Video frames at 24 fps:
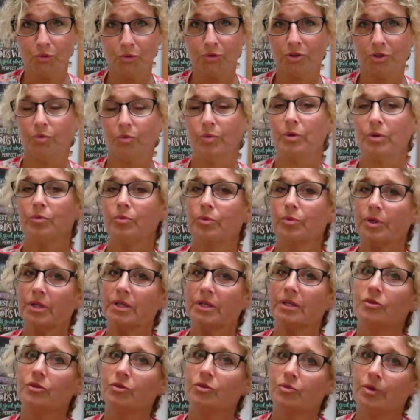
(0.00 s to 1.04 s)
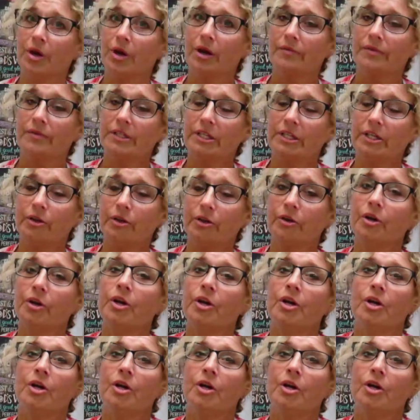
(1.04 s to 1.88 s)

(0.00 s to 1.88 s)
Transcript: So we really, throughout the year,